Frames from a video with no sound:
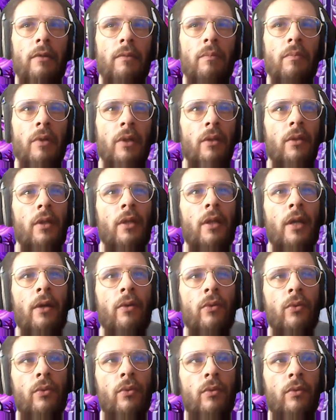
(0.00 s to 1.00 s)
But I
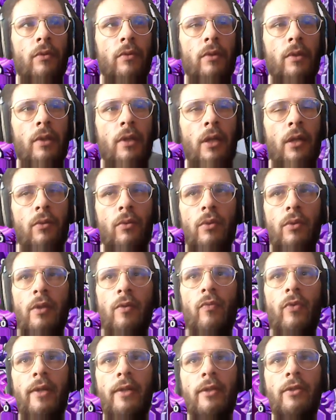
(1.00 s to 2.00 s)
would
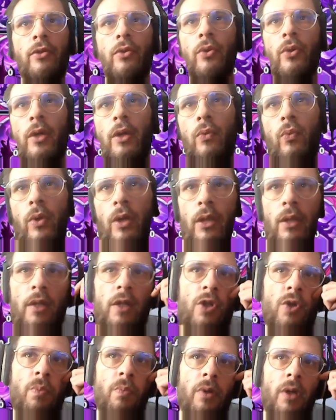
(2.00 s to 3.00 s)
advise going with
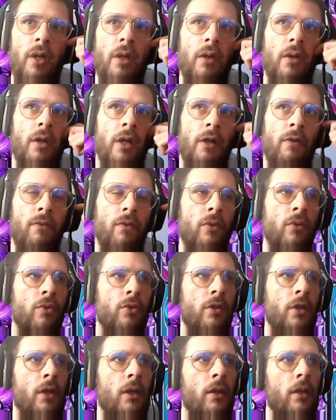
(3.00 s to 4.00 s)
HP and focusing